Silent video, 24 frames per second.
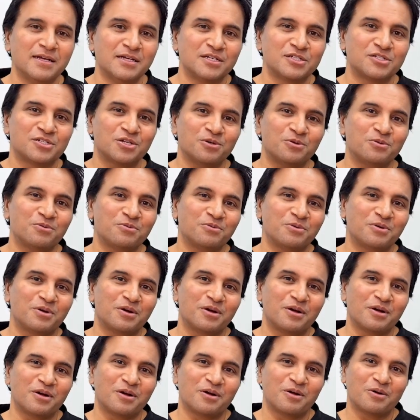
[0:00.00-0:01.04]
So
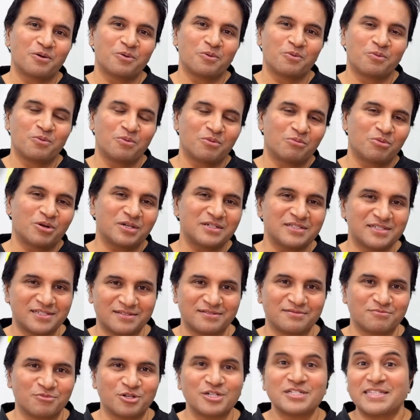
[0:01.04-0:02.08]
what
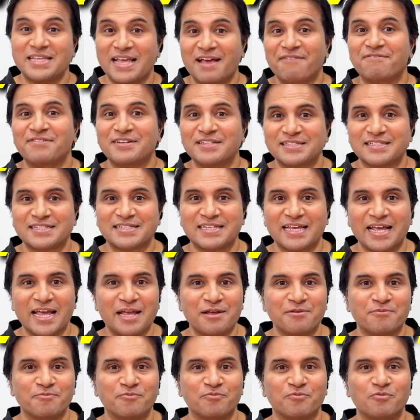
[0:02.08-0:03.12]
does the evidence
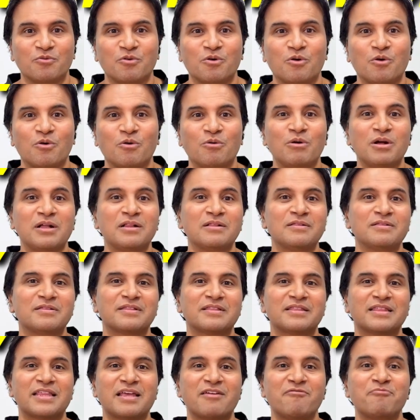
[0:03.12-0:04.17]
say? Well,
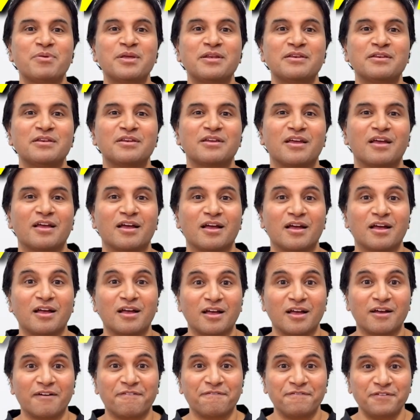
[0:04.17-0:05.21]
there have been
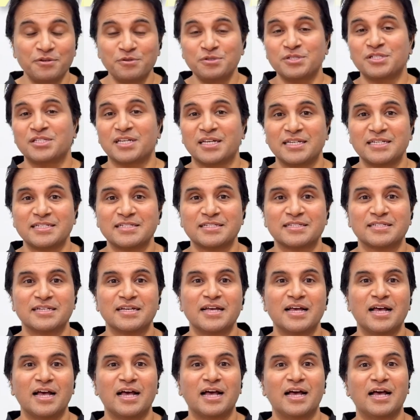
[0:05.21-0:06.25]
a few studies
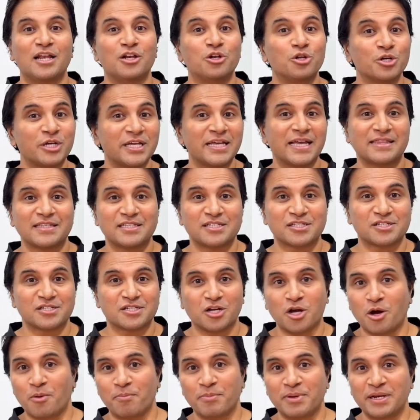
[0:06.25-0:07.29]
looking at this
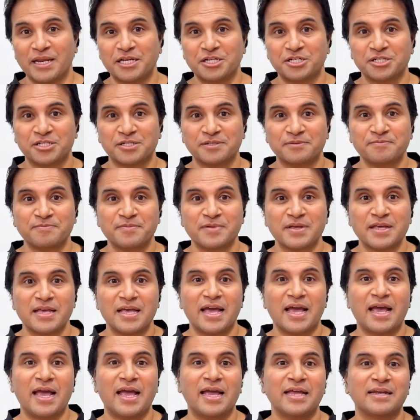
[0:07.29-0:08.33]
combination,
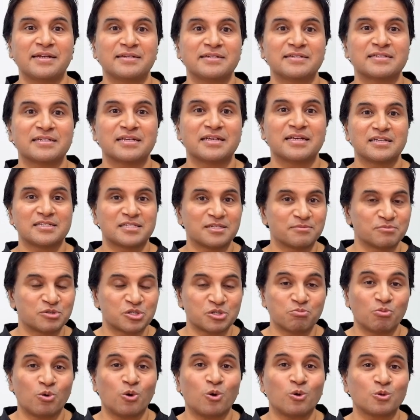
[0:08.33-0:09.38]
and some
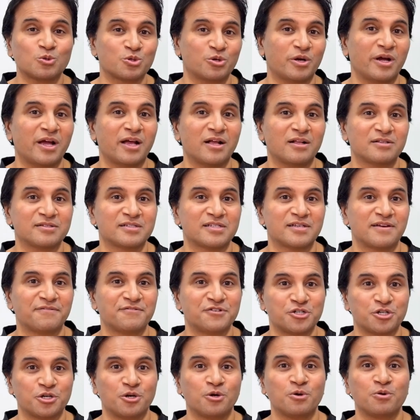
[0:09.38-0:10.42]
small trials have
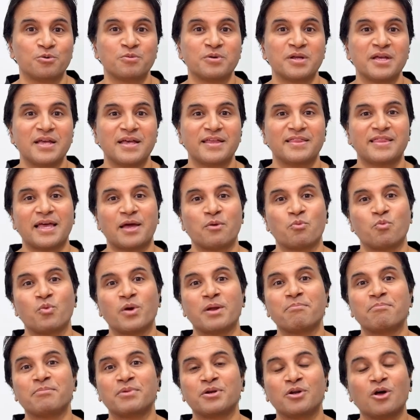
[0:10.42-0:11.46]
shown that
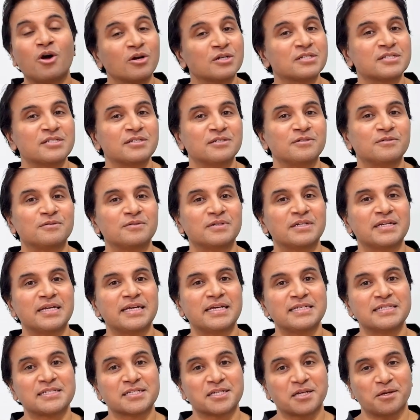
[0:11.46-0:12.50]
when minoxidil
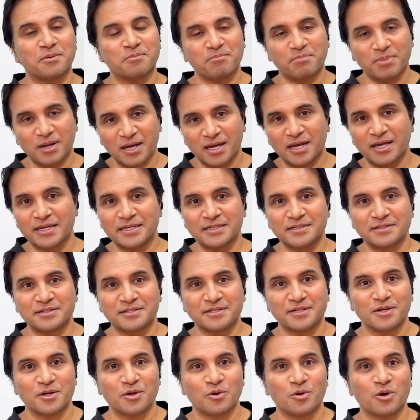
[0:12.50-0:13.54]
is
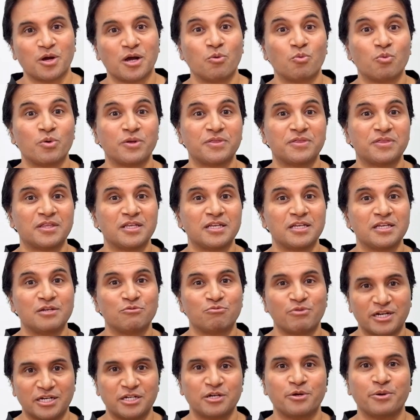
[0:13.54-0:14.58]
combined with the
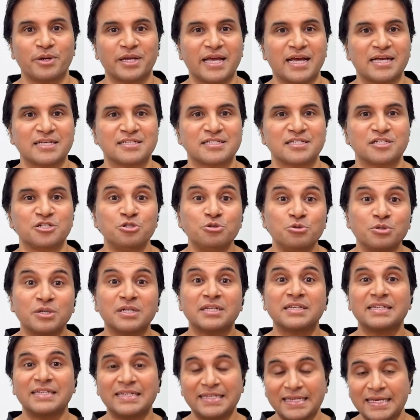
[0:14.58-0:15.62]
retinoic acid, you
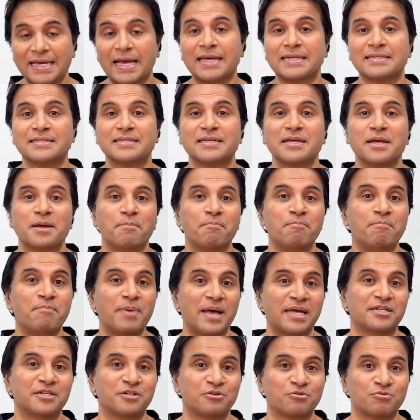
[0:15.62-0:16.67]
can get
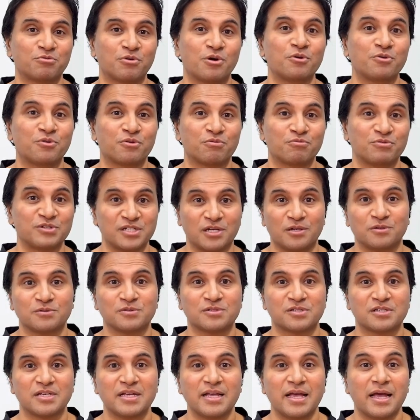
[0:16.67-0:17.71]
better growth
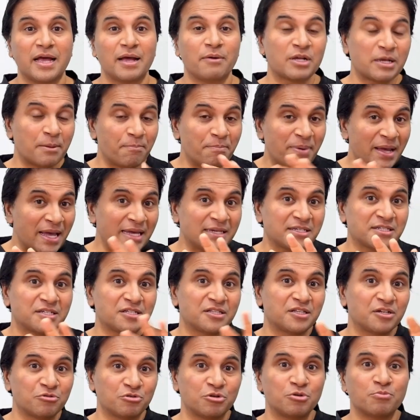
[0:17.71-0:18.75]
results compared to
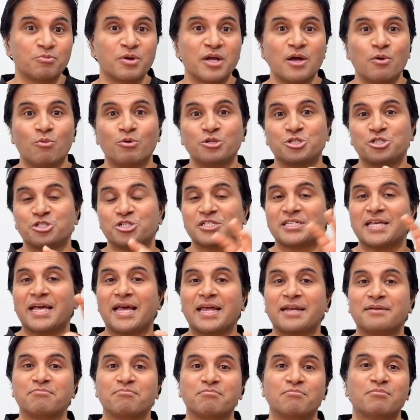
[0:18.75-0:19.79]
the group which just
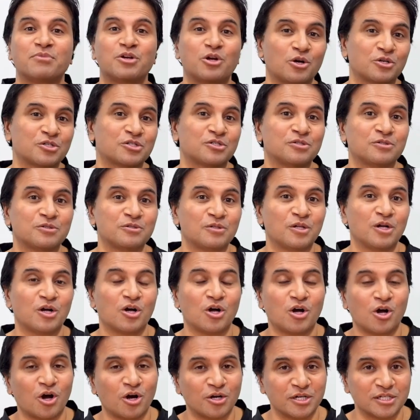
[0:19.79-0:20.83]
had minoxidil
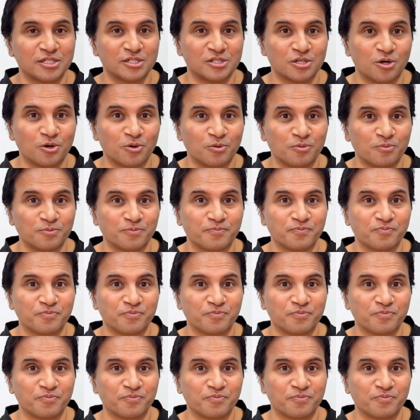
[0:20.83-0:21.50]
on its own.